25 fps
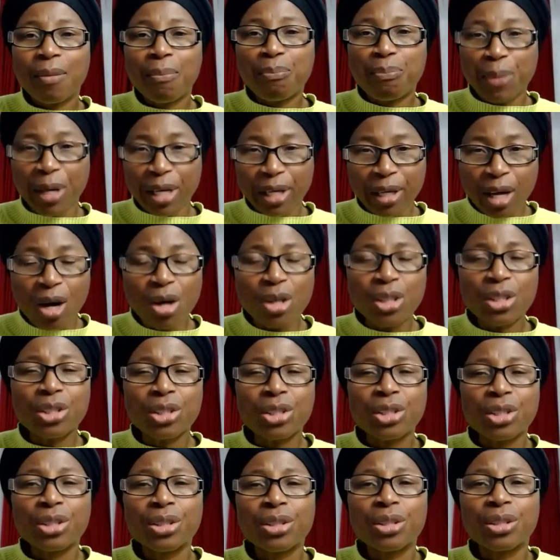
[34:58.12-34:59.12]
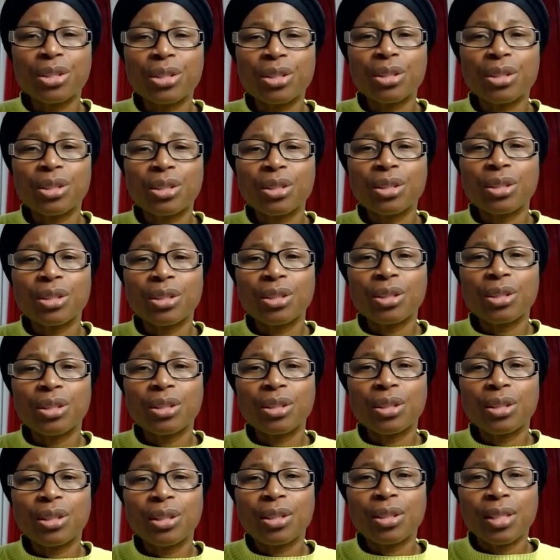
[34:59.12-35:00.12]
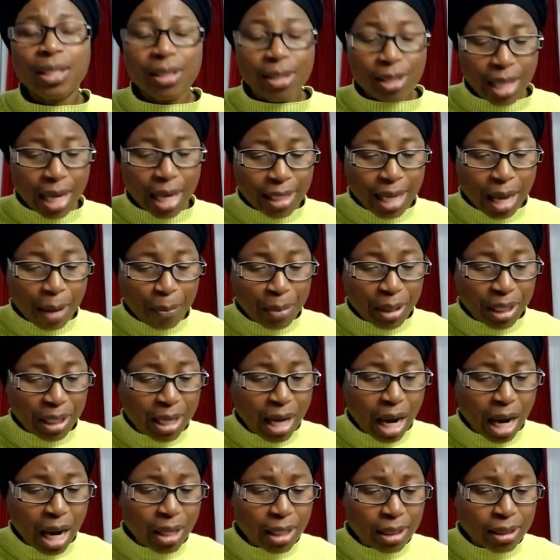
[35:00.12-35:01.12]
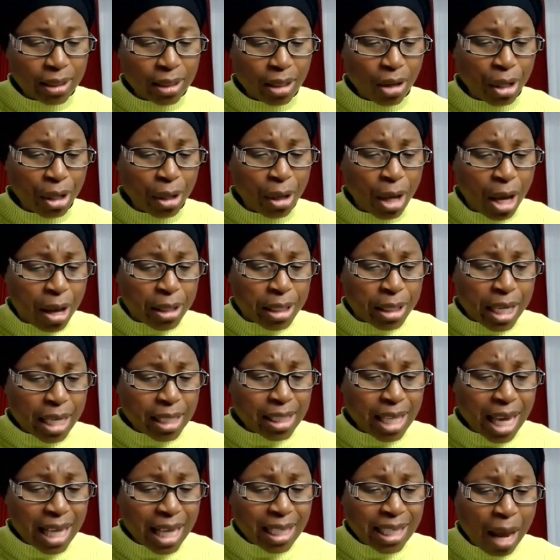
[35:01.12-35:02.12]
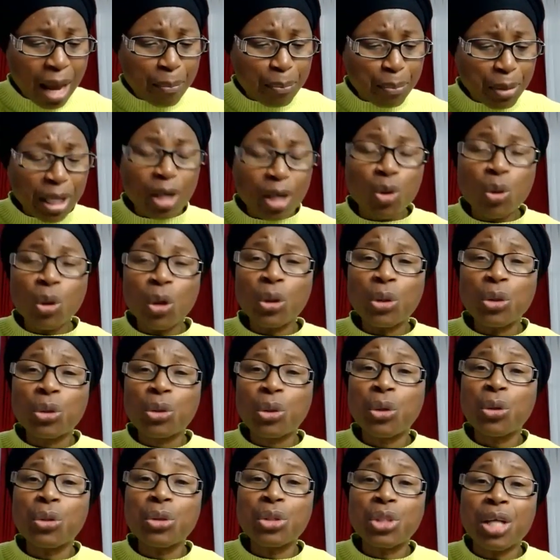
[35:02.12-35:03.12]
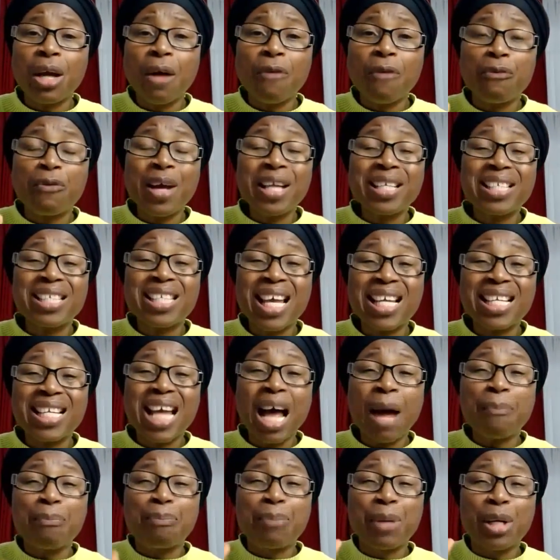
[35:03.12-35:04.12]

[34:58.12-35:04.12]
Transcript: begot Satan begot, I'm sorry, the Satan begot, Satan